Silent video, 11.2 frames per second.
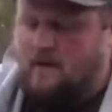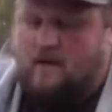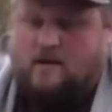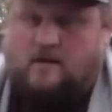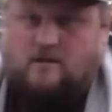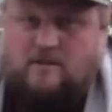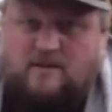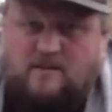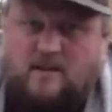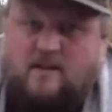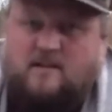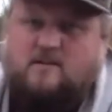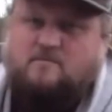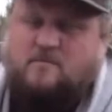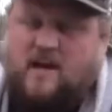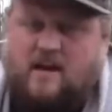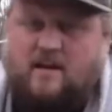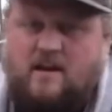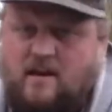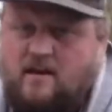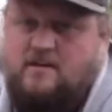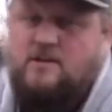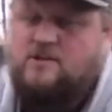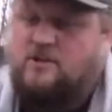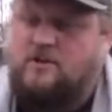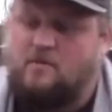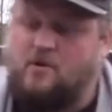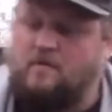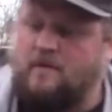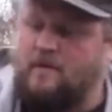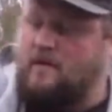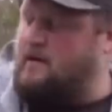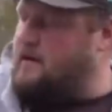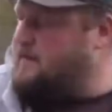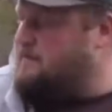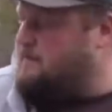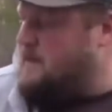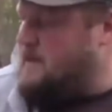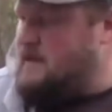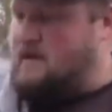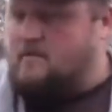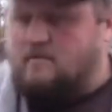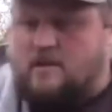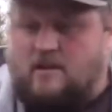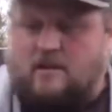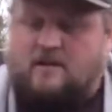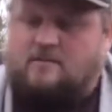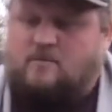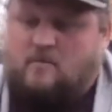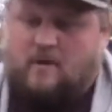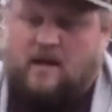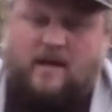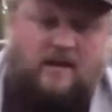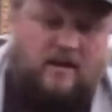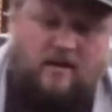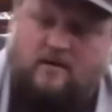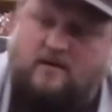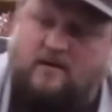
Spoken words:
So basically I got this bag just to prove the theory. The thing is with a bag